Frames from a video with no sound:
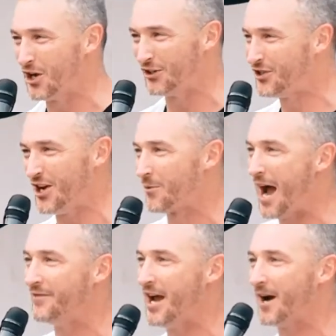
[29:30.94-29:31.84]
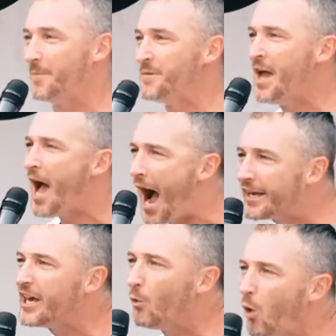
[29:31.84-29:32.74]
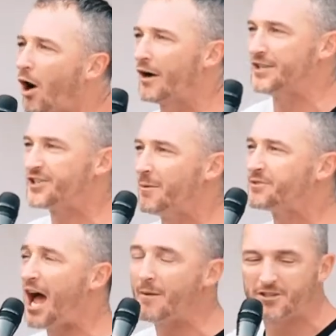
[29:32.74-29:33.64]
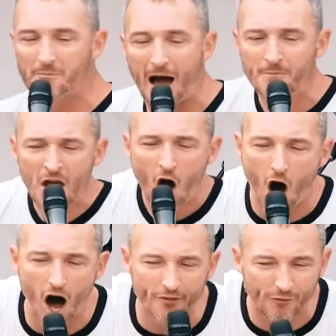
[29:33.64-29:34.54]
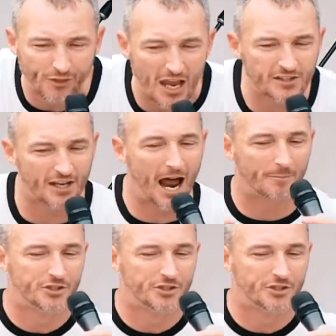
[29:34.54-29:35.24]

good to you right there. I get worried sometimes about all the things that I'm